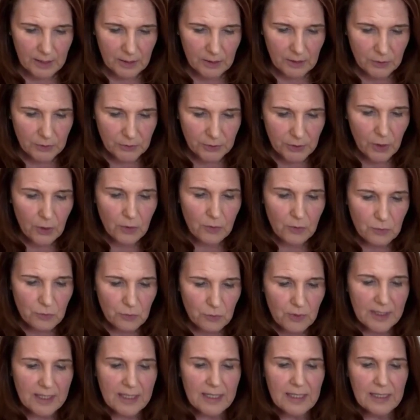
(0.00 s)
you don't
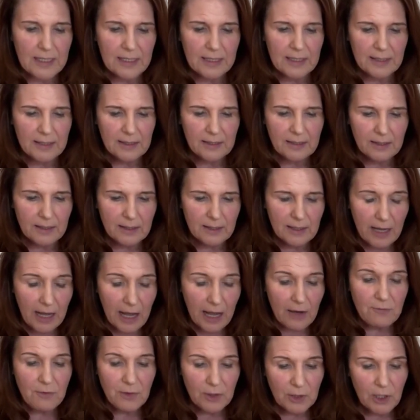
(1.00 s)
really
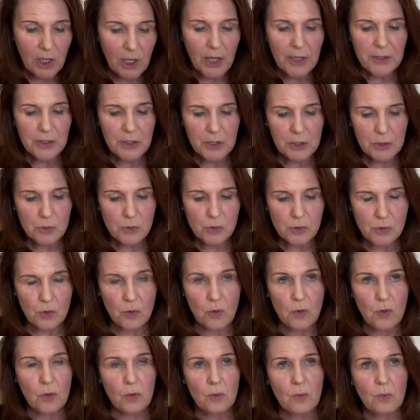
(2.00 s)
have a lot of
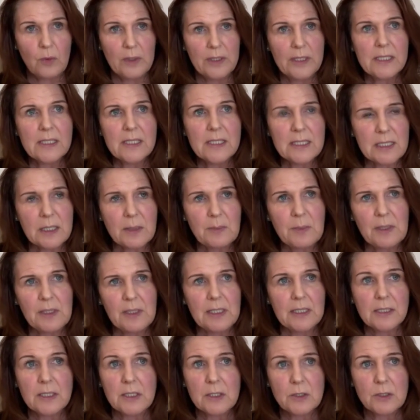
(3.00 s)
control when a
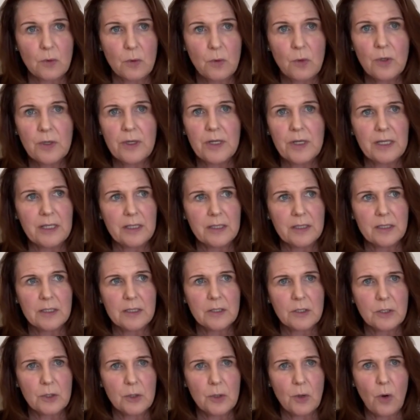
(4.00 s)
stimulus is oriented
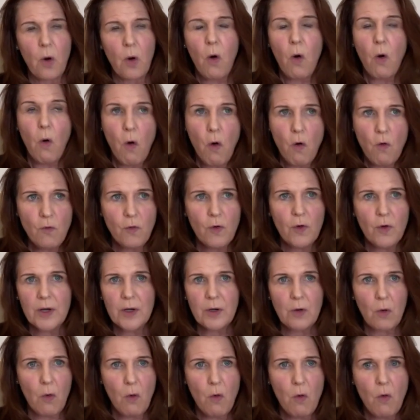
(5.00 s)
to over and
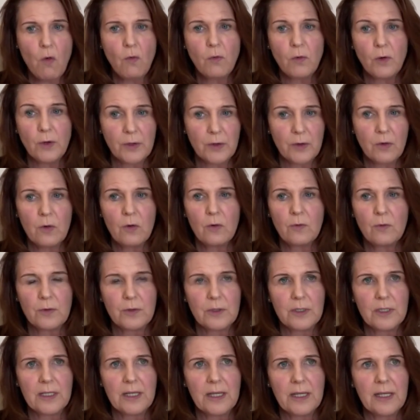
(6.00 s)
over and over
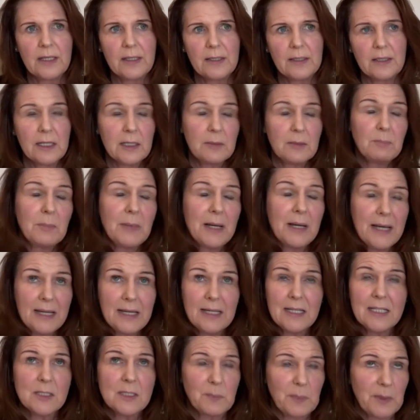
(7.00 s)
again. In my
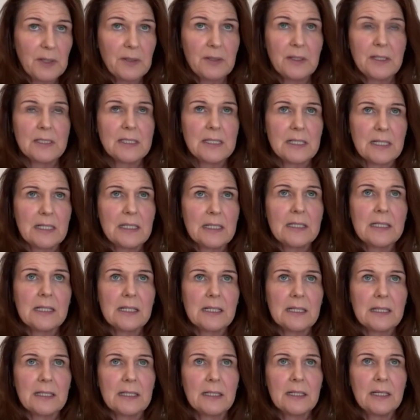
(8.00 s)
experience
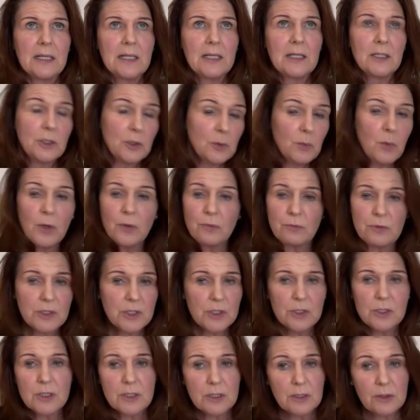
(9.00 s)
clinically, you won't
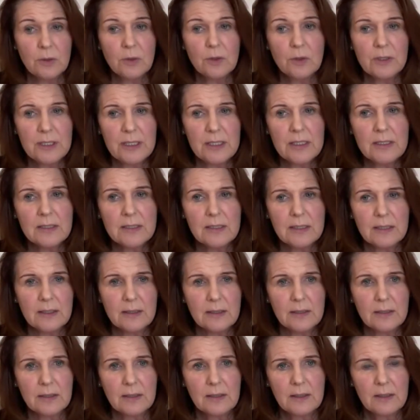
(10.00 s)
reduce the
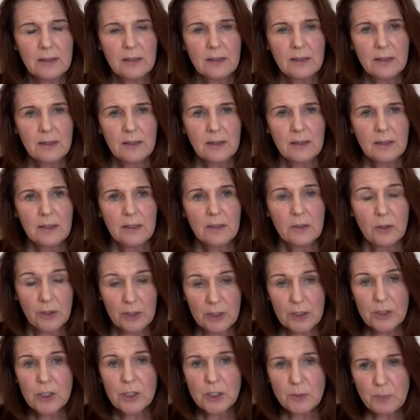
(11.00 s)
orienting. You
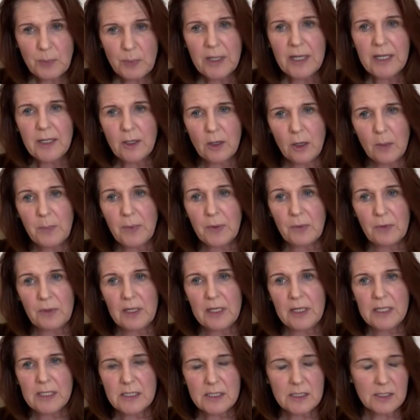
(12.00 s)
can just break up the
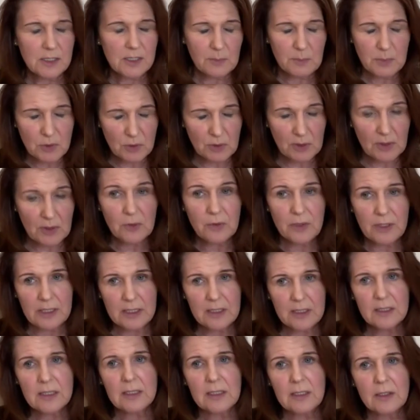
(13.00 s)
relationship between
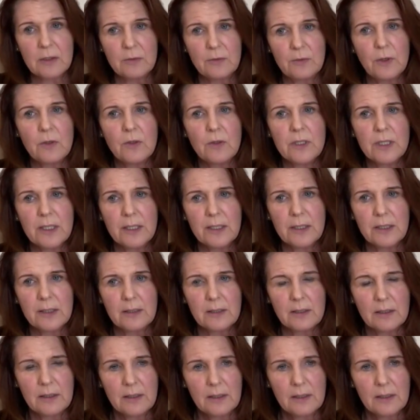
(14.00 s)
orienting and evoking.